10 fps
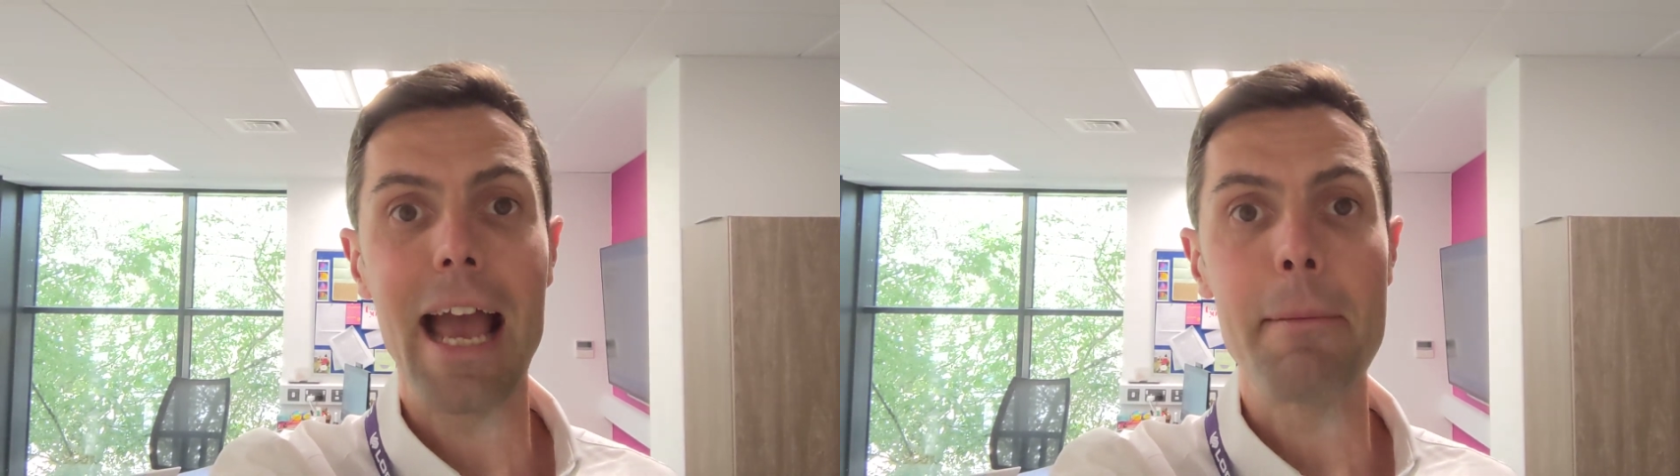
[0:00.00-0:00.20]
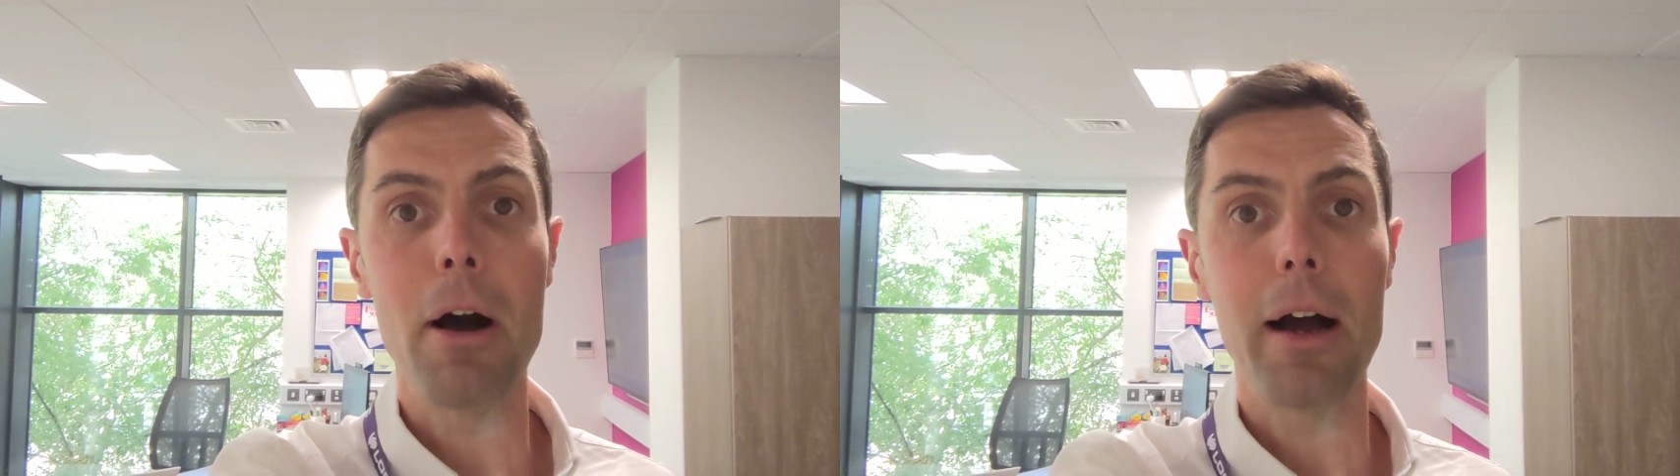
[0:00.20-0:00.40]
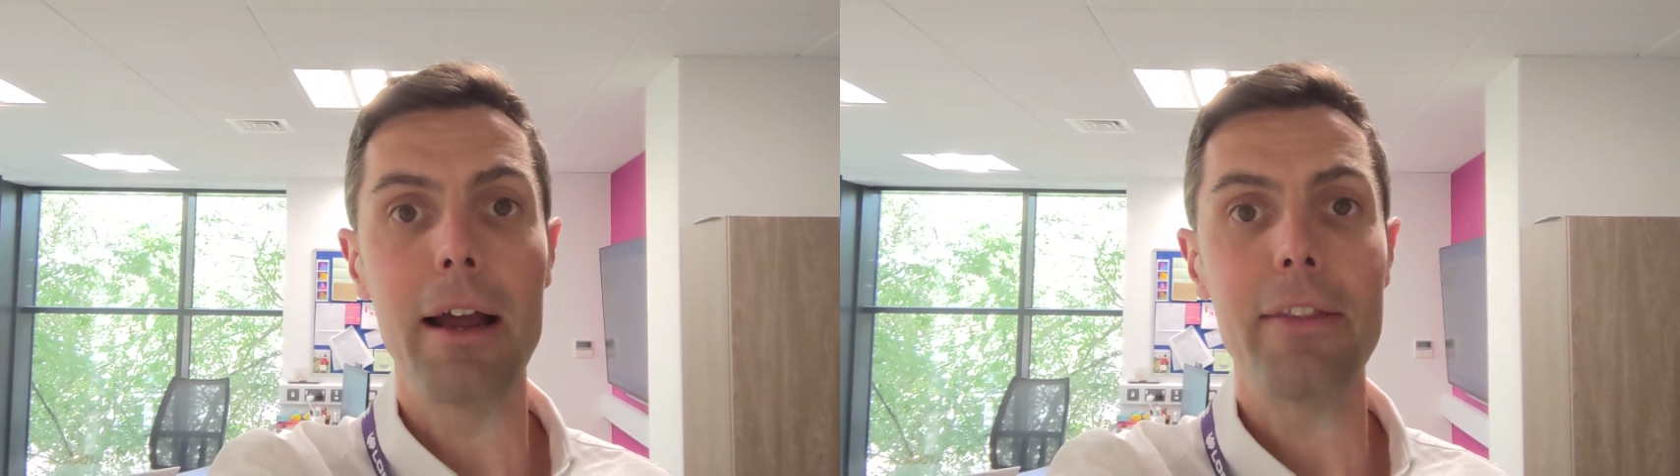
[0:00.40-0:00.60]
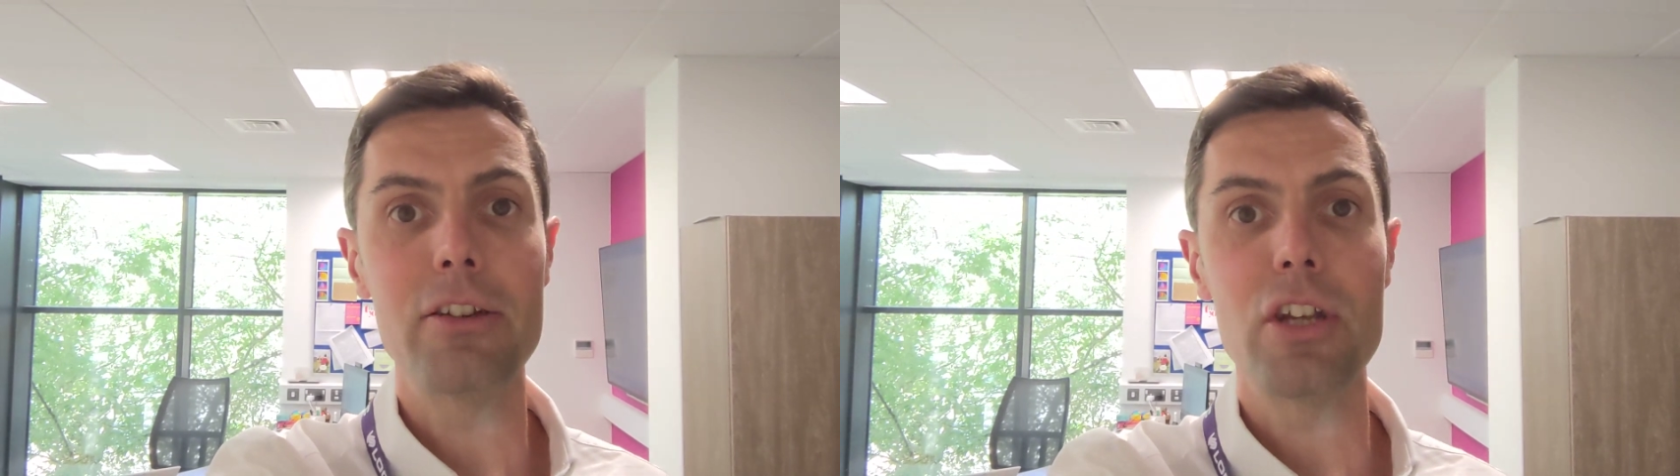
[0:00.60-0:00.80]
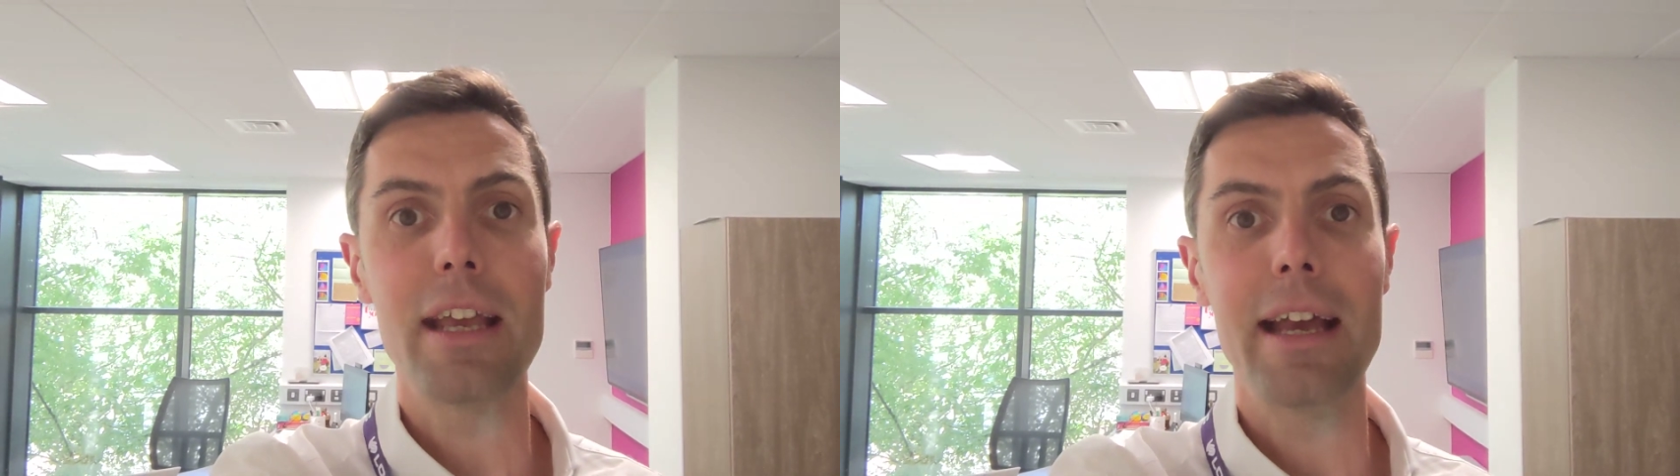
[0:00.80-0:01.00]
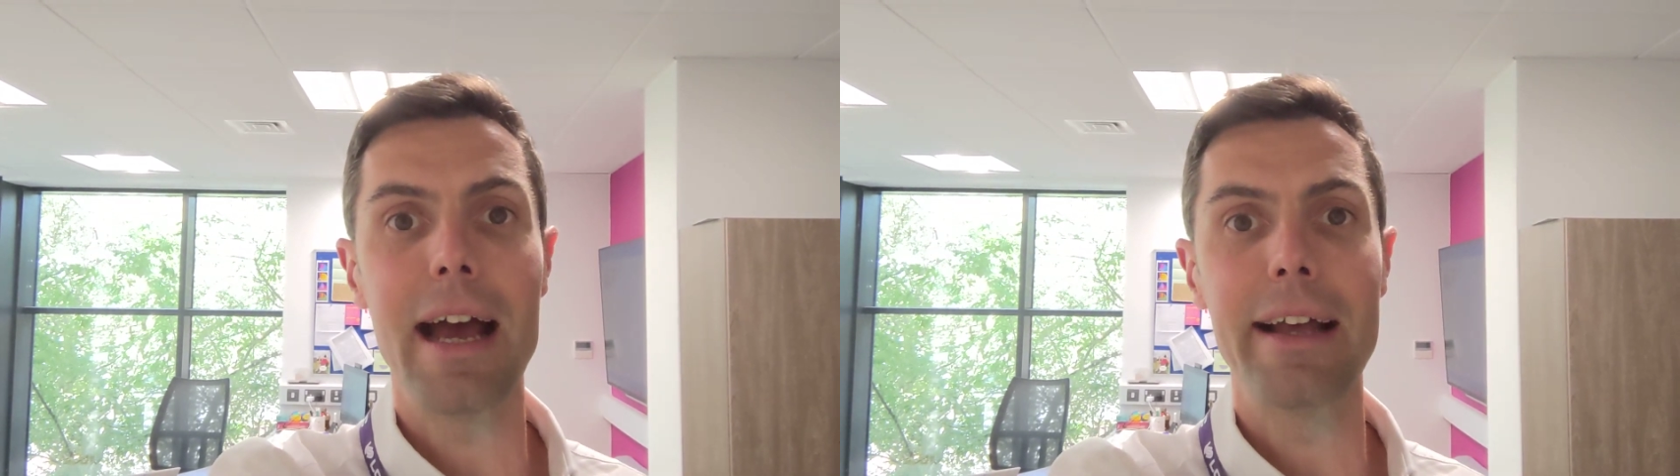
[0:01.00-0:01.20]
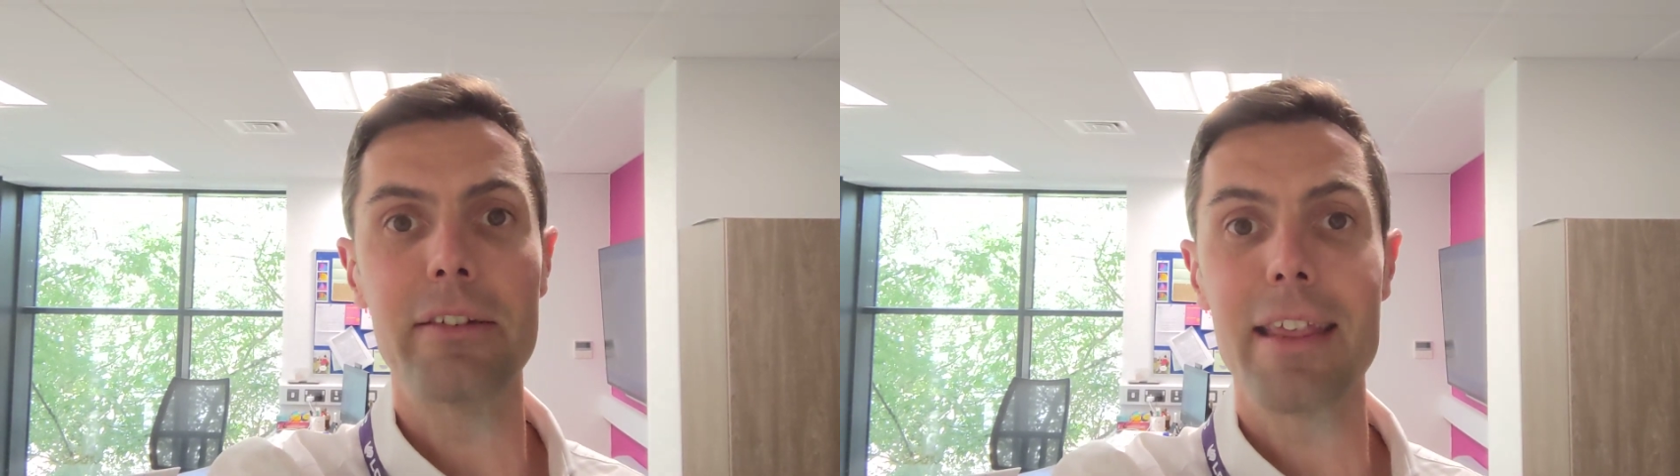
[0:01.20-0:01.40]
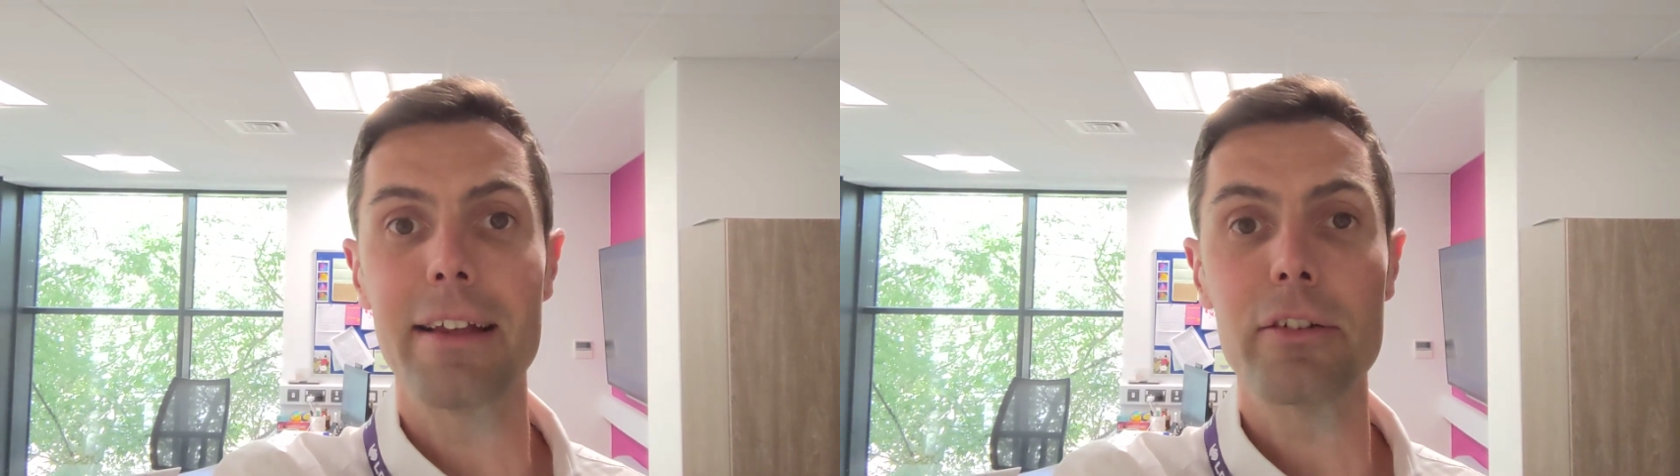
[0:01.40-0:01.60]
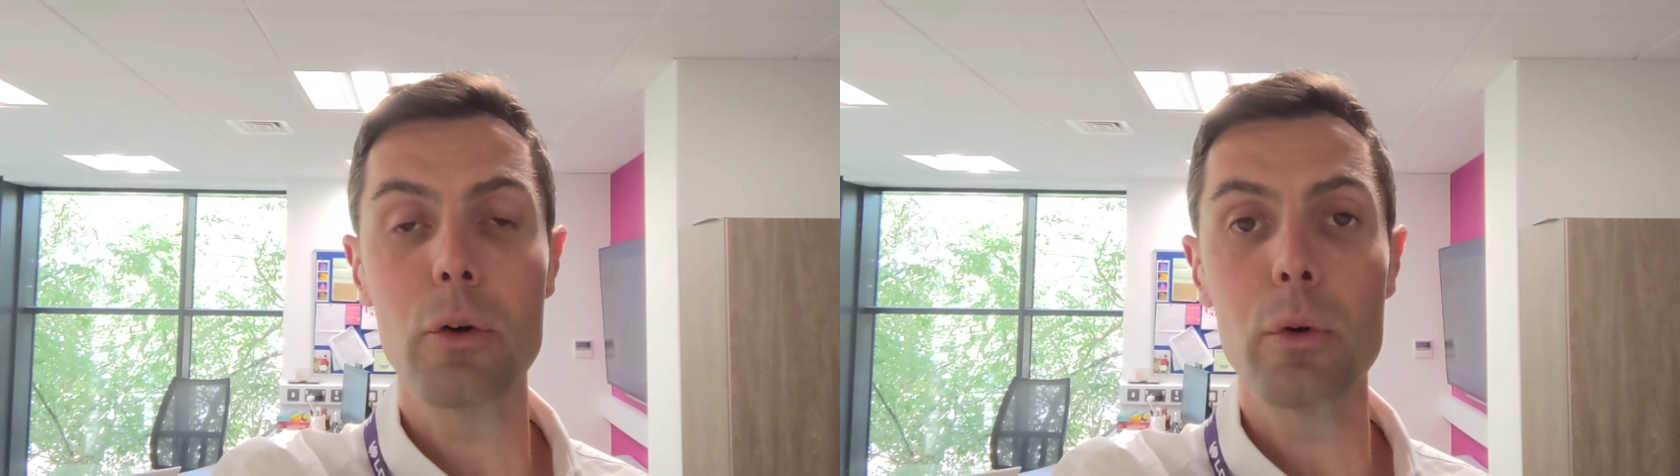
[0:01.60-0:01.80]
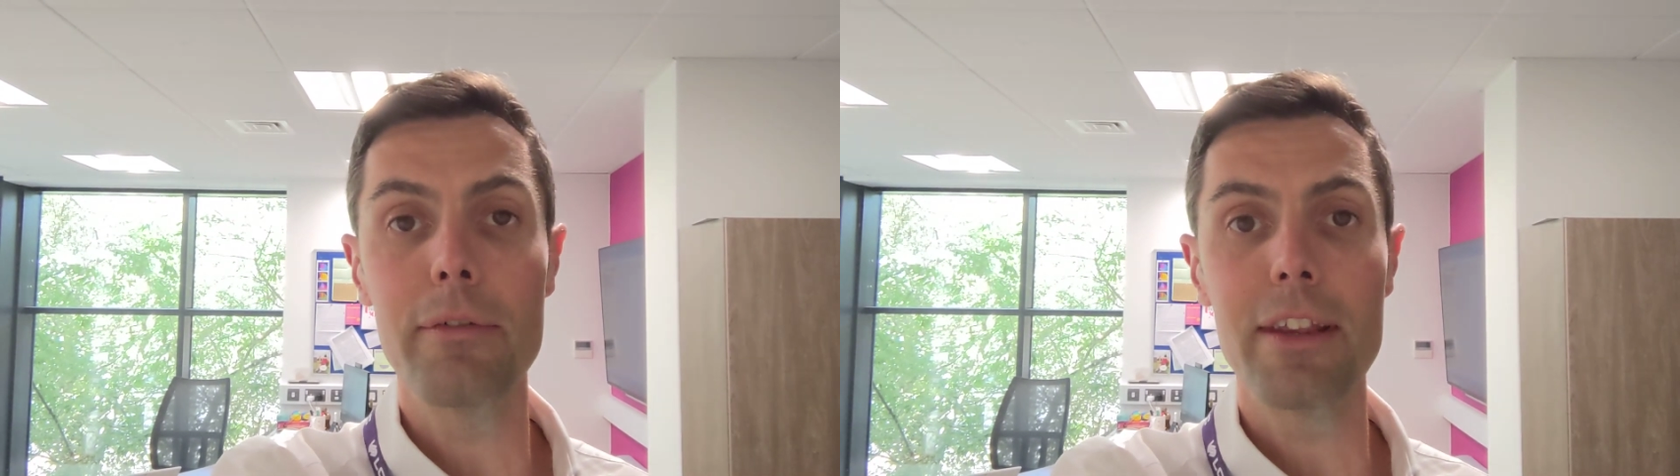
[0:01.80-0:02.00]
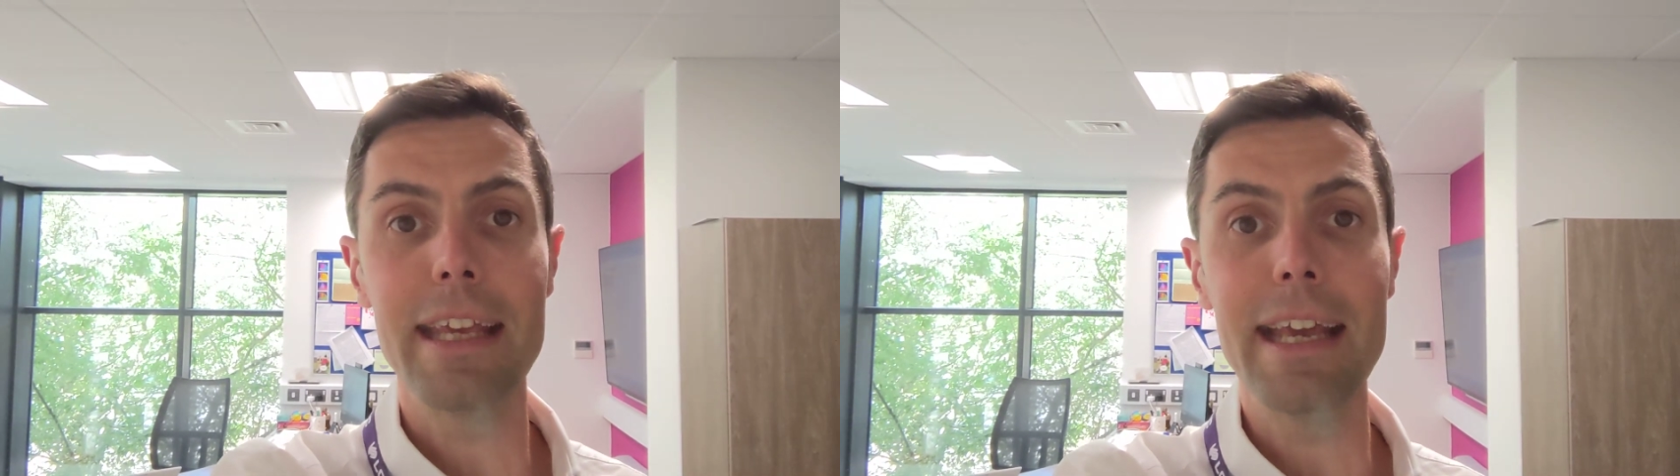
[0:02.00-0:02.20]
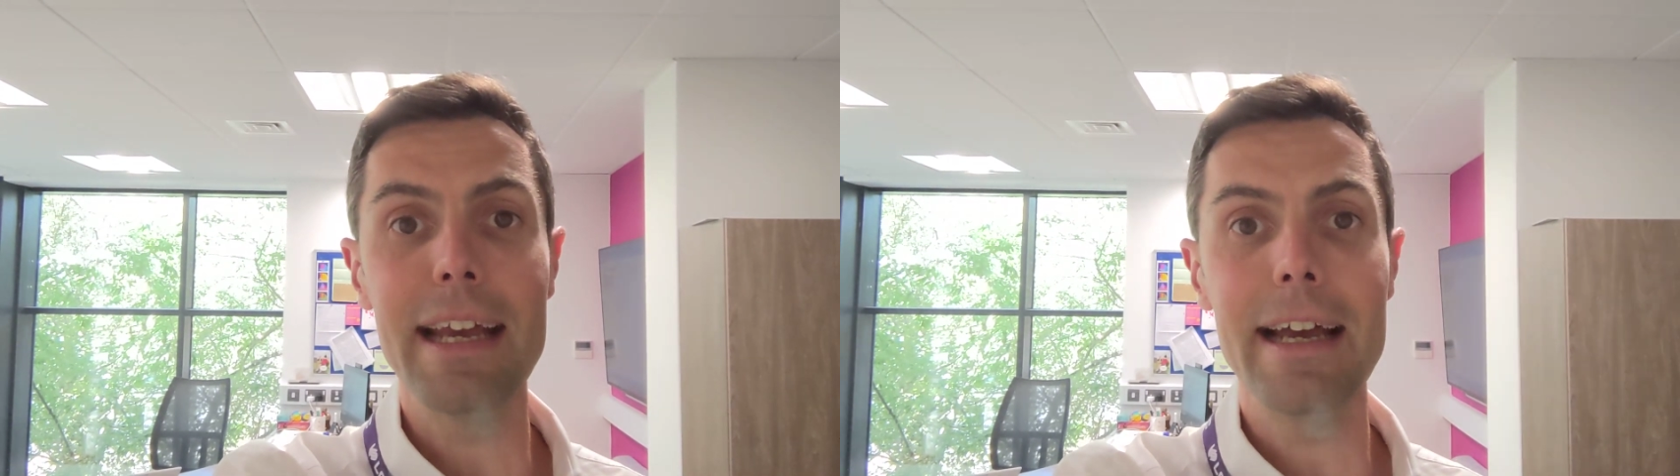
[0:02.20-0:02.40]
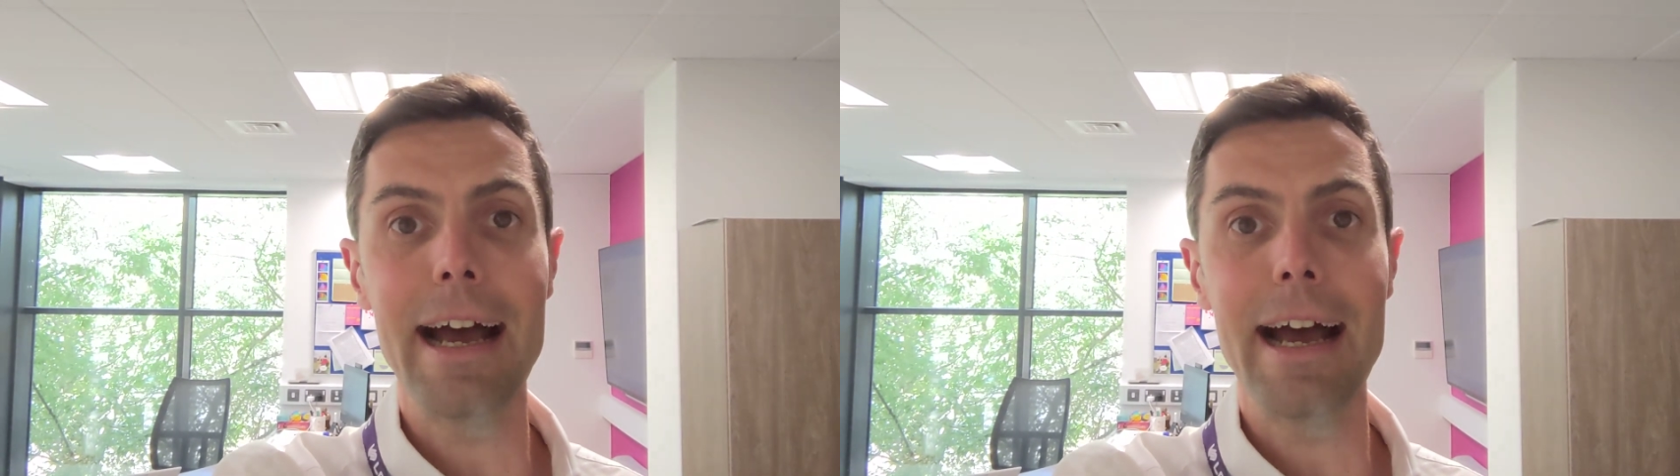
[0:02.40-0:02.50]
Aim Higher this year as their School of the Year,